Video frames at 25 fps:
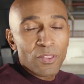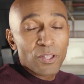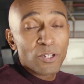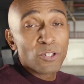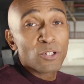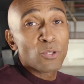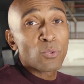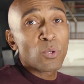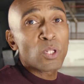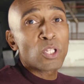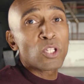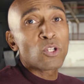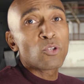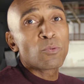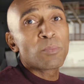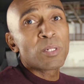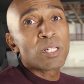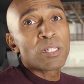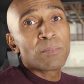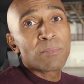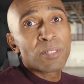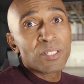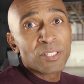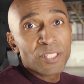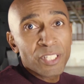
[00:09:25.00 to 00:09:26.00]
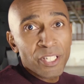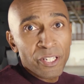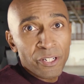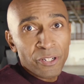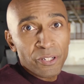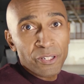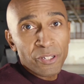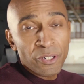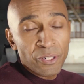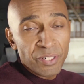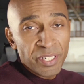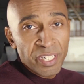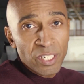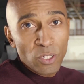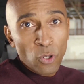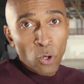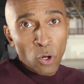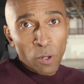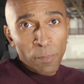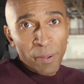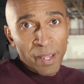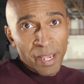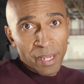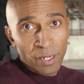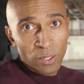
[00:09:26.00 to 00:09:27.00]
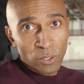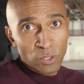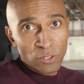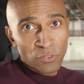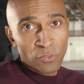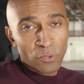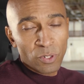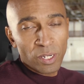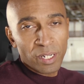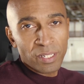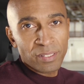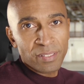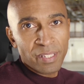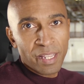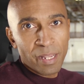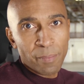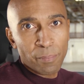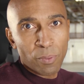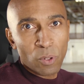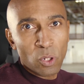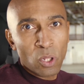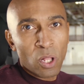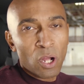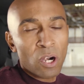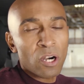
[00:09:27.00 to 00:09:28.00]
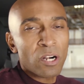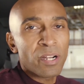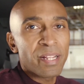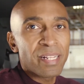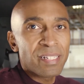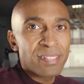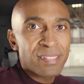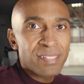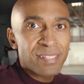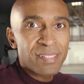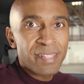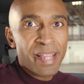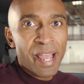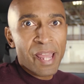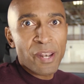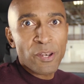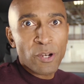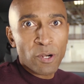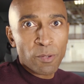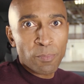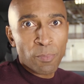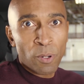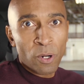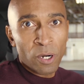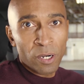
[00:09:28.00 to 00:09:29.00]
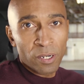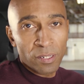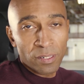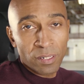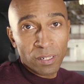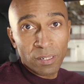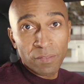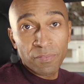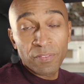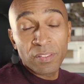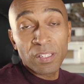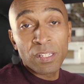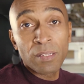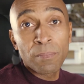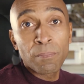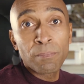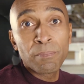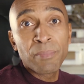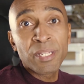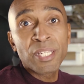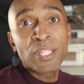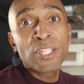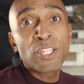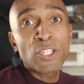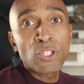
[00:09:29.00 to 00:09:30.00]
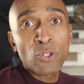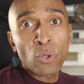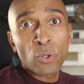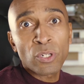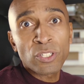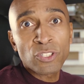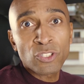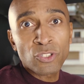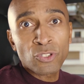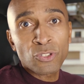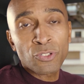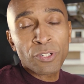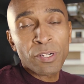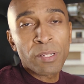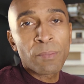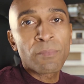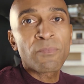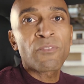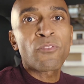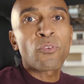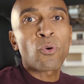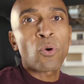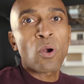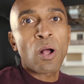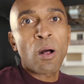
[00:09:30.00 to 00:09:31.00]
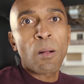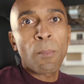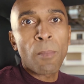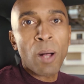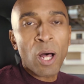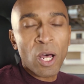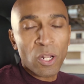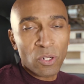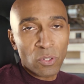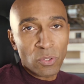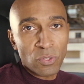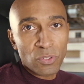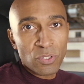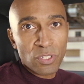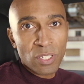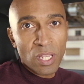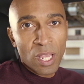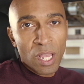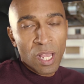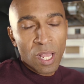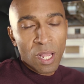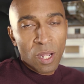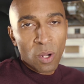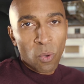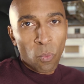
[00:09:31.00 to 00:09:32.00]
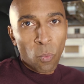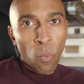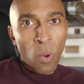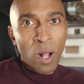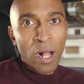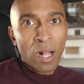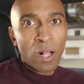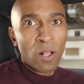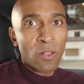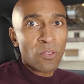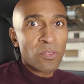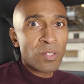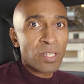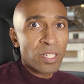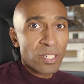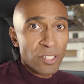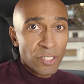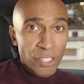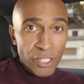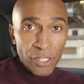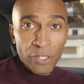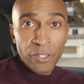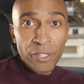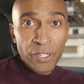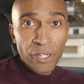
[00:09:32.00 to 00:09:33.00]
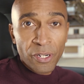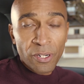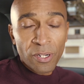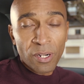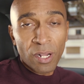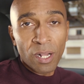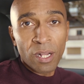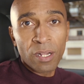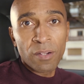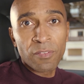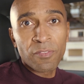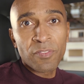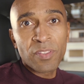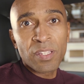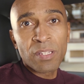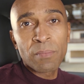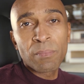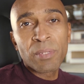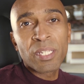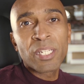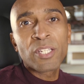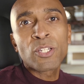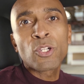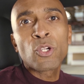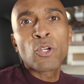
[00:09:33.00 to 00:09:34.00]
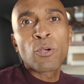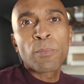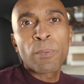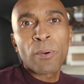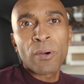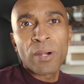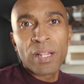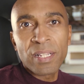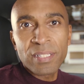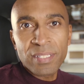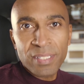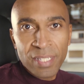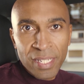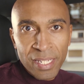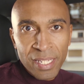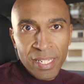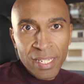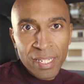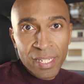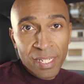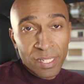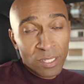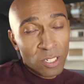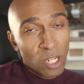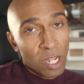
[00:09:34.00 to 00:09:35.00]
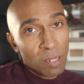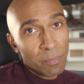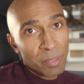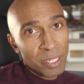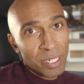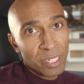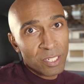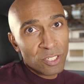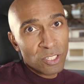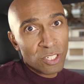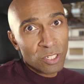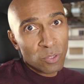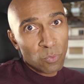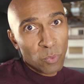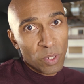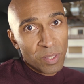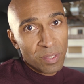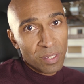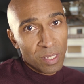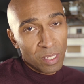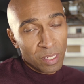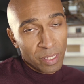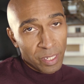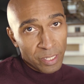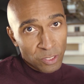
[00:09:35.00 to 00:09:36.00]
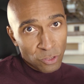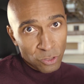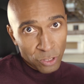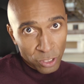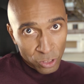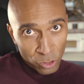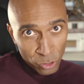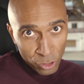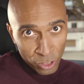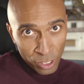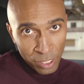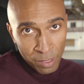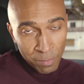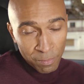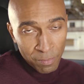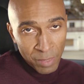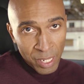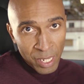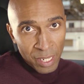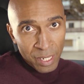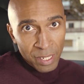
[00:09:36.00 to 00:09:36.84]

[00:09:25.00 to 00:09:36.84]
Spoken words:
The new aluminum interior Decor panels, for example, are a standard part of the Mini Yours trim for all models, while the interior of the Mini Cooper SE in combination with the electric trim